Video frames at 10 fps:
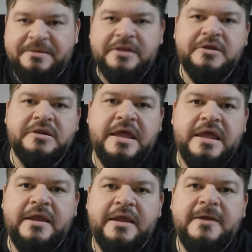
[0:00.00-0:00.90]
But it looked
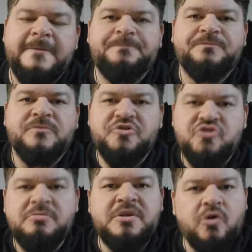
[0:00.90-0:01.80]
like
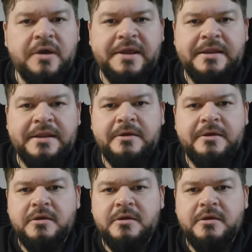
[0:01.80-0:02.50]
humanoid,